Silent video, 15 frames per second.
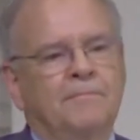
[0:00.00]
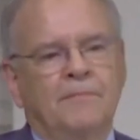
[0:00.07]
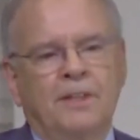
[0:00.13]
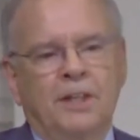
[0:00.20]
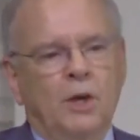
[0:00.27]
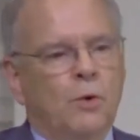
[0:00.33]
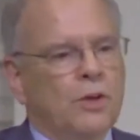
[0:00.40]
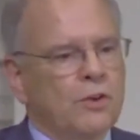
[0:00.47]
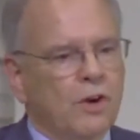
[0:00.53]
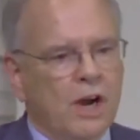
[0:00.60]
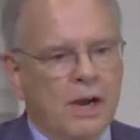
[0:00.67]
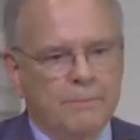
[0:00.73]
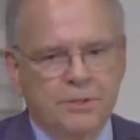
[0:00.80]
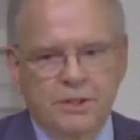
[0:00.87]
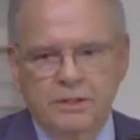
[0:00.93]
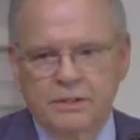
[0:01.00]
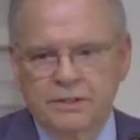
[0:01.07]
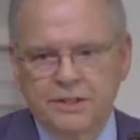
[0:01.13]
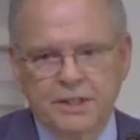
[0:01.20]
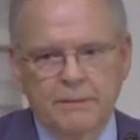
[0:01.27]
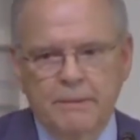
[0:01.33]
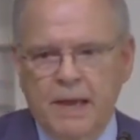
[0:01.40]
No other option.
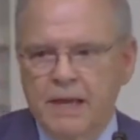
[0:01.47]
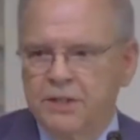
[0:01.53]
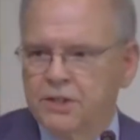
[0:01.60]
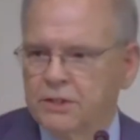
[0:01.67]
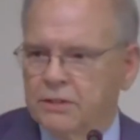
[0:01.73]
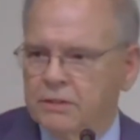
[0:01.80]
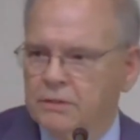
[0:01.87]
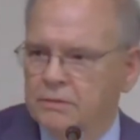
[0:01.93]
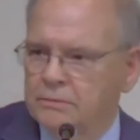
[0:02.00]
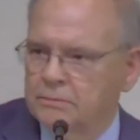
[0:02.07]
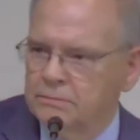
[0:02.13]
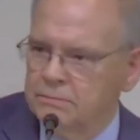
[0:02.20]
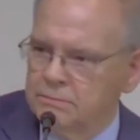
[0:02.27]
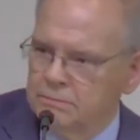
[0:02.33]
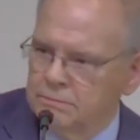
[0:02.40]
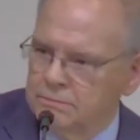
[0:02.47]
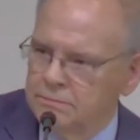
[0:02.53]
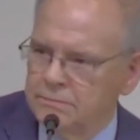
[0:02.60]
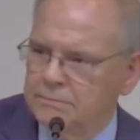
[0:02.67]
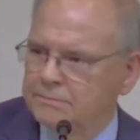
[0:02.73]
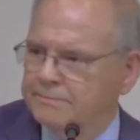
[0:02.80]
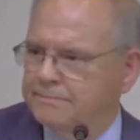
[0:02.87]
Just imagine
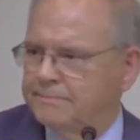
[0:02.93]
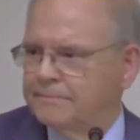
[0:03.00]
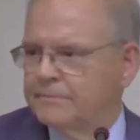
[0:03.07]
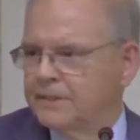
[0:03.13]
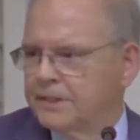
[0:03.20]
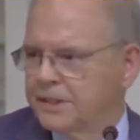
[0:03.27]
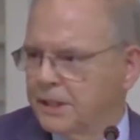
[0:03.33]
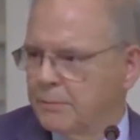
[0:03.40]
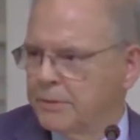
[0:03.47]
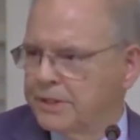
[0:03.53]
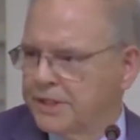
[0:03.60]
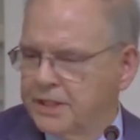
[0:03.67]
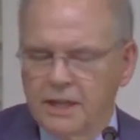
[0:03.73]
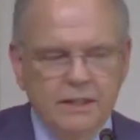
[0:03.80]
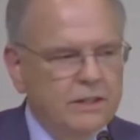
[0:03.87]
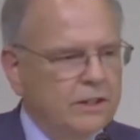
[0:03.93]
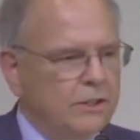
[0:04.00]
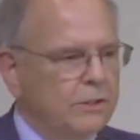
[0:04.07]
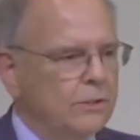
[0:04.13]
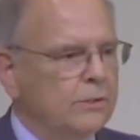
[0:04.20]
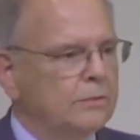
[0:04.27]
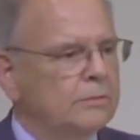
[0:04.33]
someone said to you,